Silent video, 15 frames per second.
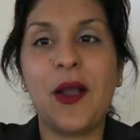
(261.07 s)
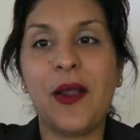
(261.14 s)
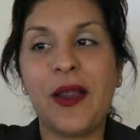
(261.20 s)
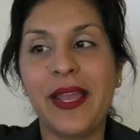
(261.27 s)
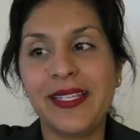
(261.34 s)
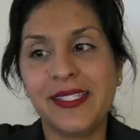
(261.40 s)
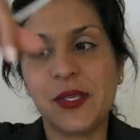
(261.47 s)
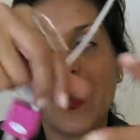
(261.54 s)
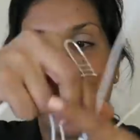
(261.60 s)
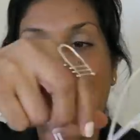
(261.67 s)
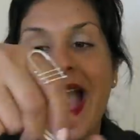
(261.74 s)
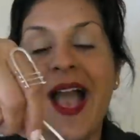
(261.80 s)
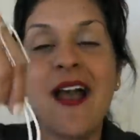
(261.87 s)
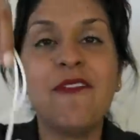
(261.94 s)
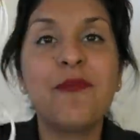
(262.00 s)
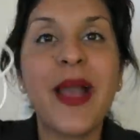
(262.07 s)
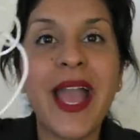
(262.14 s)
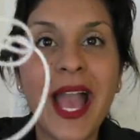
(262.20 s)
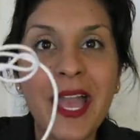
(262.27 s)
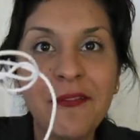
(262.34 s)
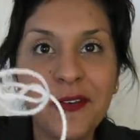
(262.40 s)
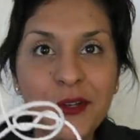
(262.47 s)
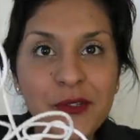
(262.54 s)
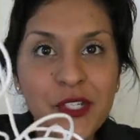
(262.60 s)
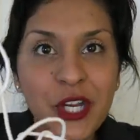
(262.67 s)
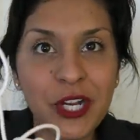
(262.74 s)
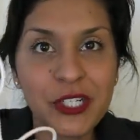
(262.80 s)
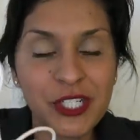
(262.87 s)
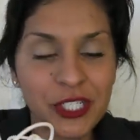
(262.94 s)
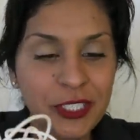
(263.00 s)
All right, so I have my iPhone
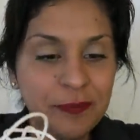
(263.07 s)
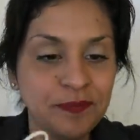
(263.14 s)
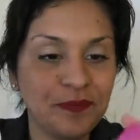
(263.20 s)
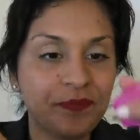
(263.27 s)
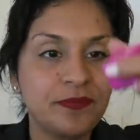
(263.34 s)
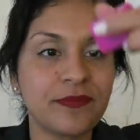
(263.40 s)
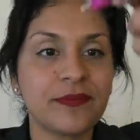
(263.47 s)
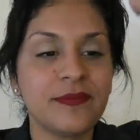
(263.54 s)
charger